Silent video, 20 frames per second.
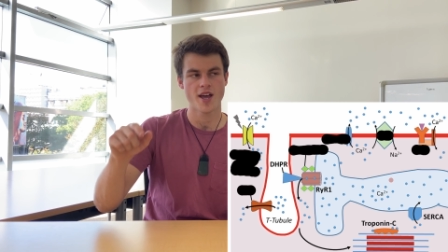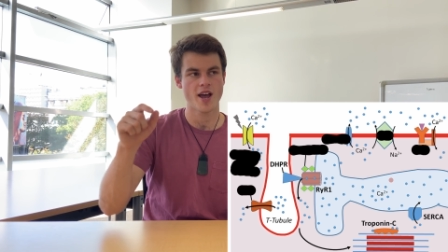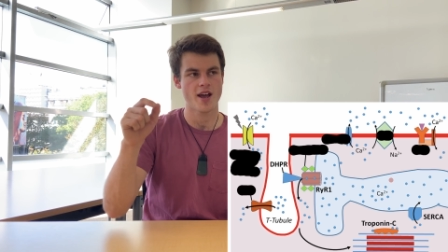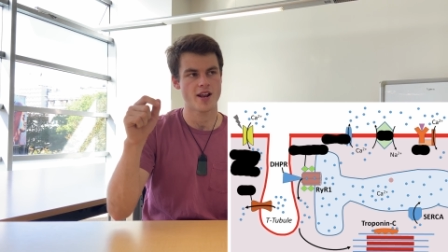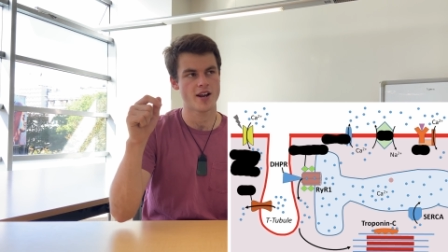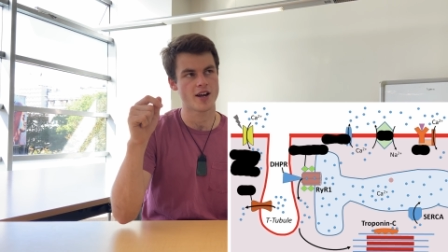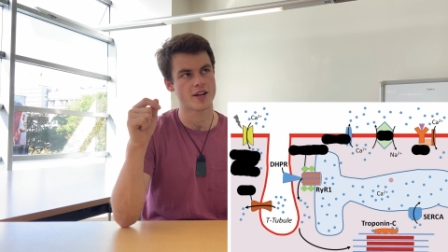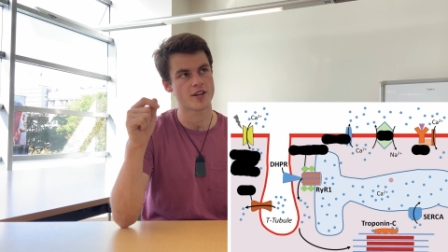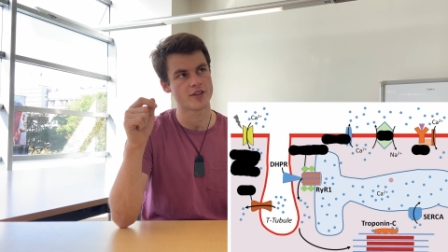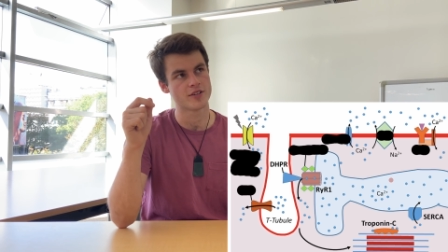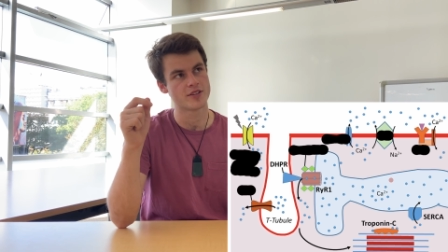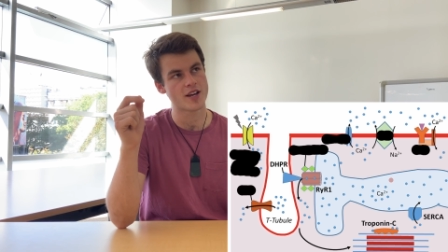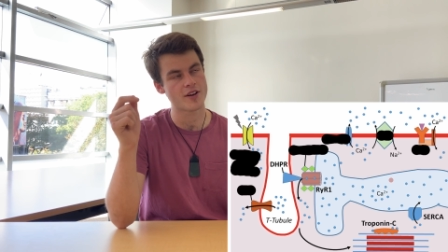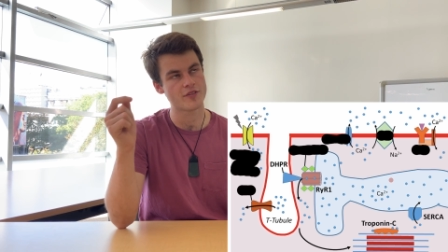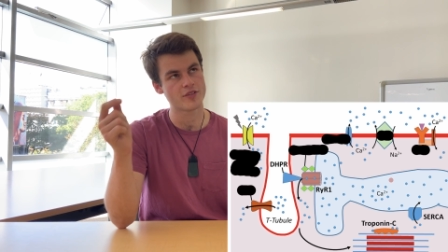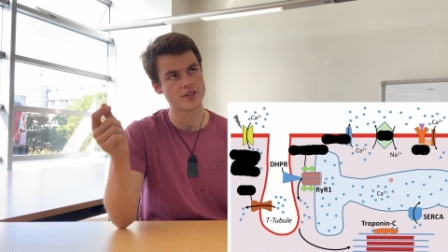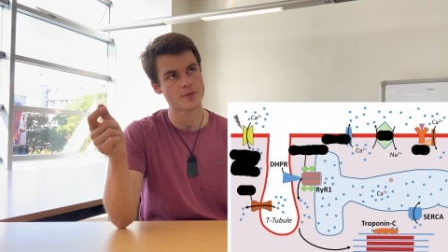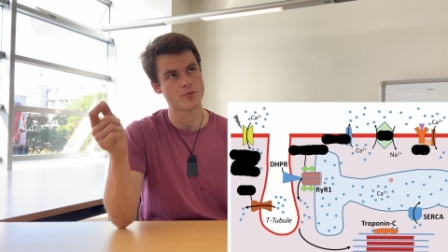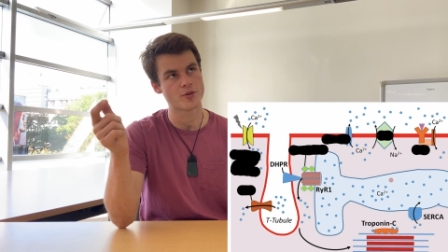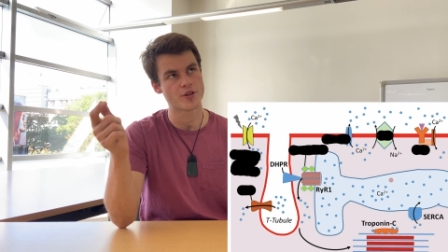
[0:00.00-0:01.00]
and I could
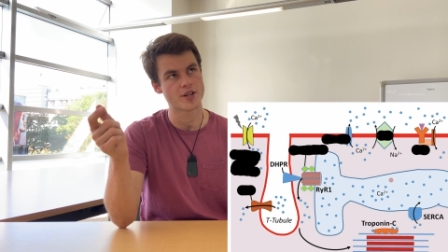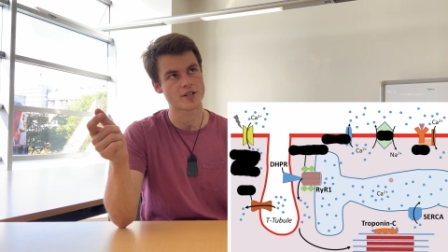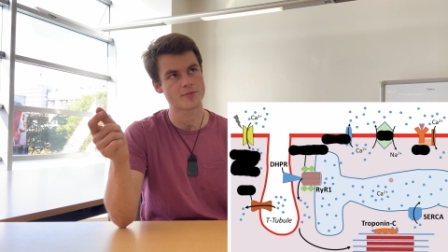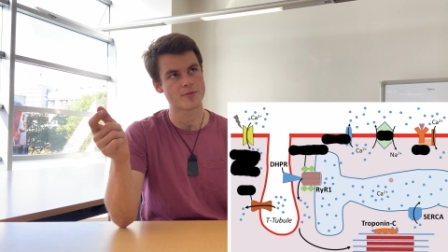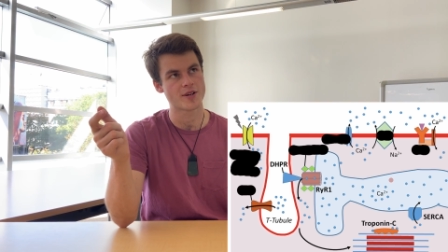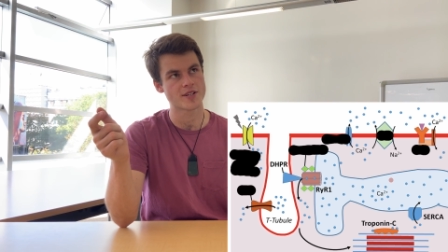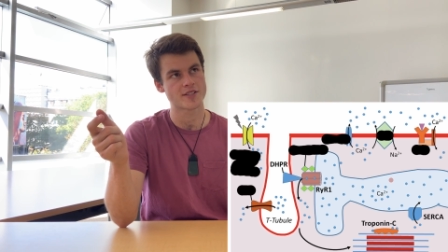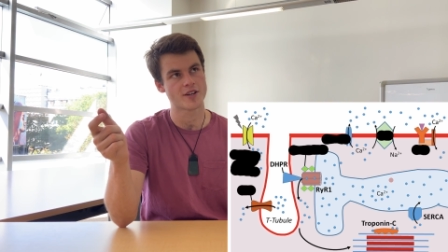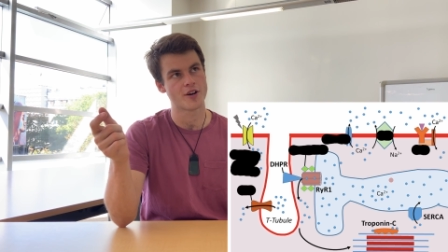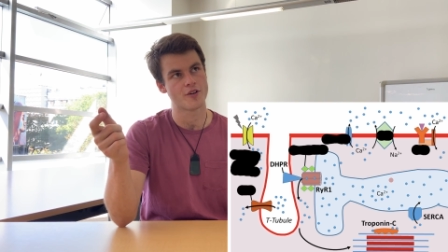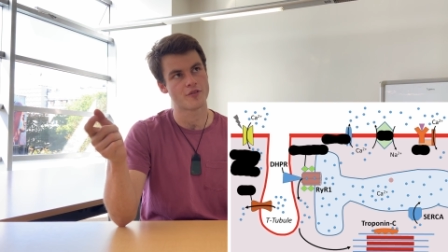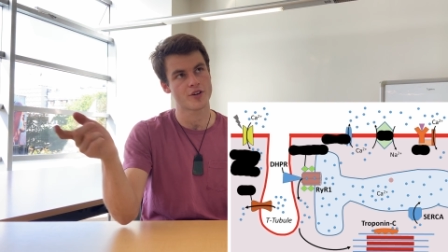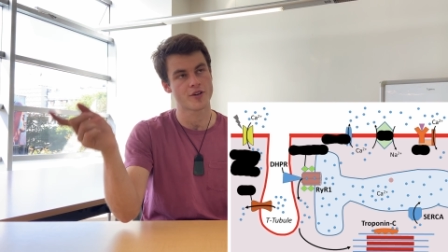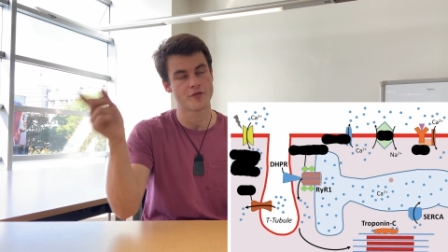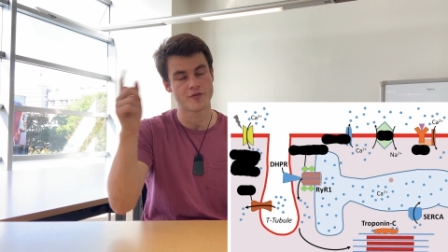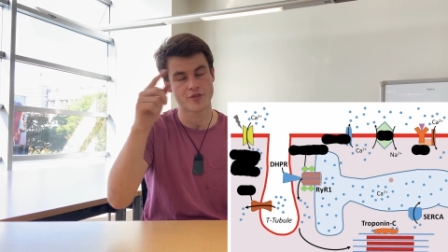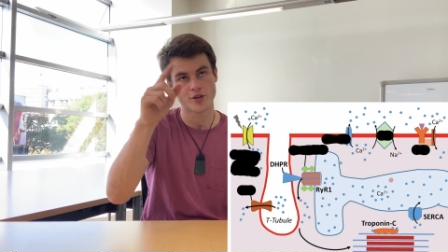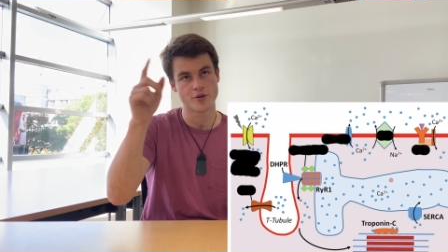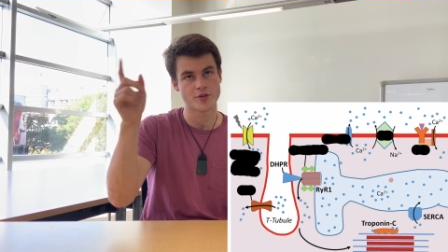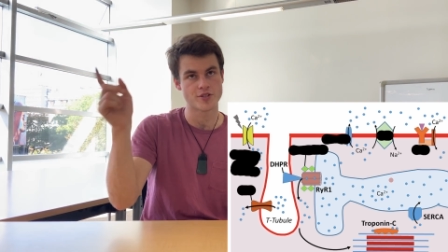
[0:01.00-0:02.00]
definitely predict myself
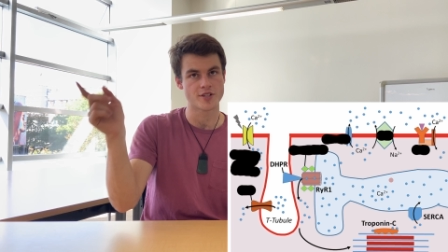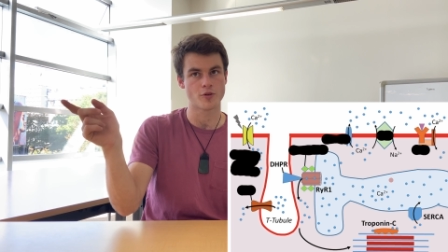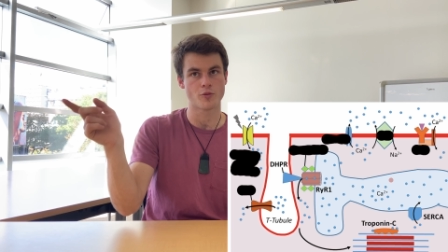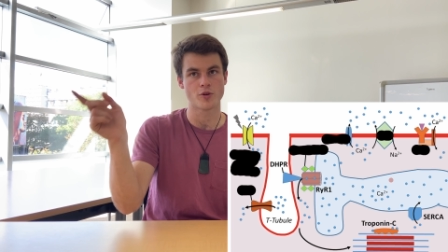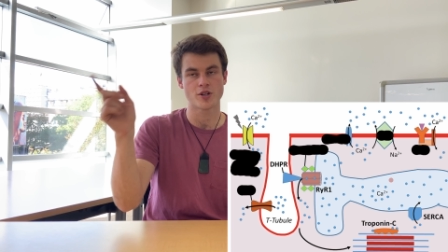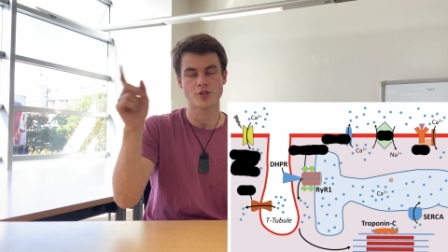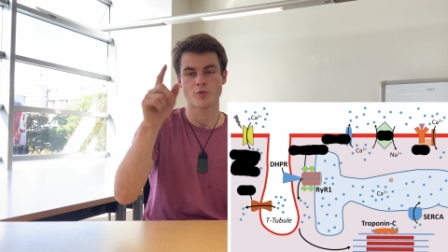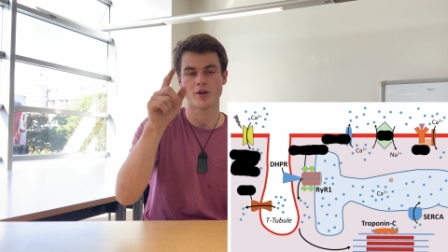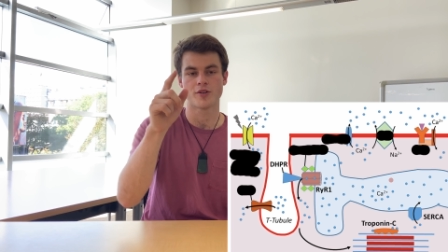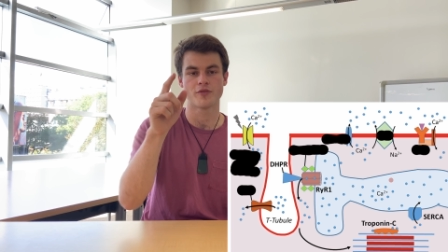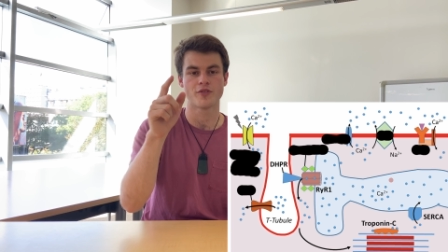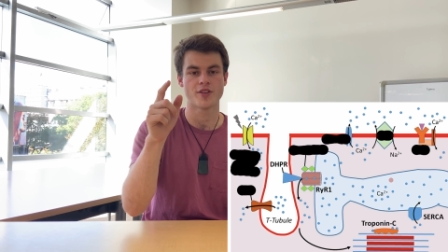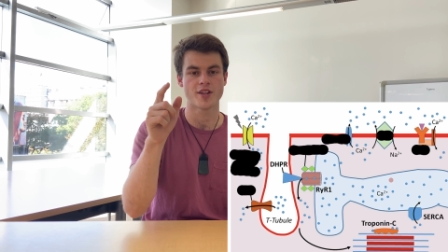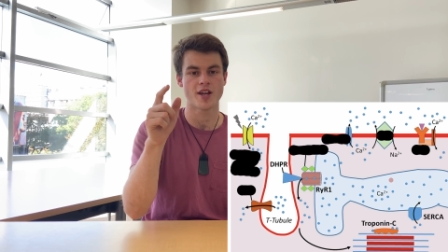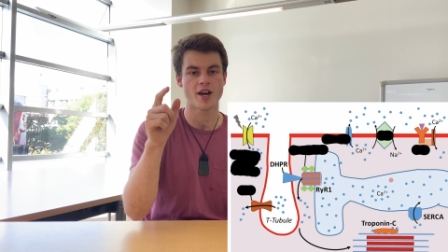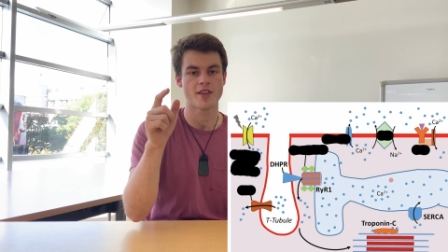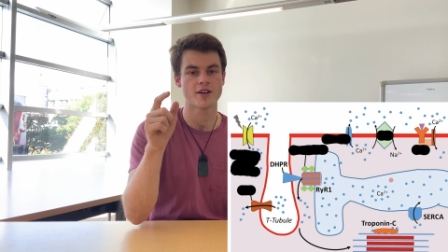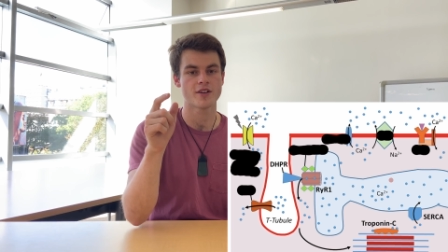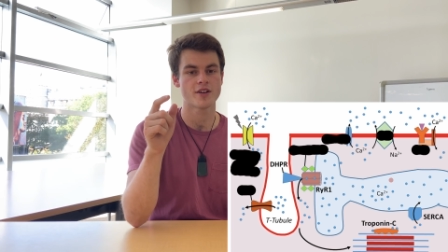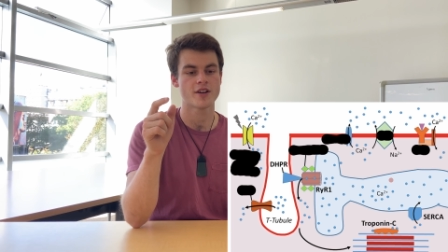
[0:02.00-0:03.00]
confusing which one for the
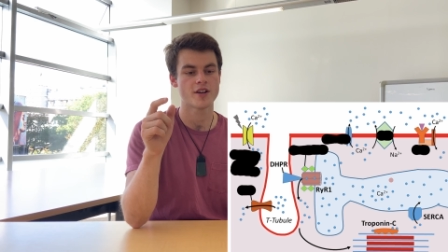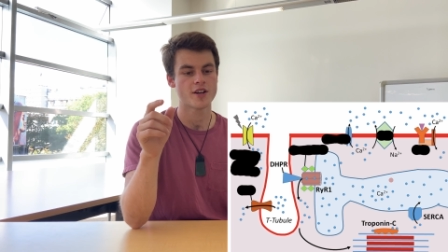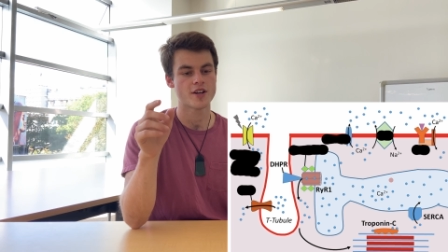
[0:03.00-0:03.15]
other.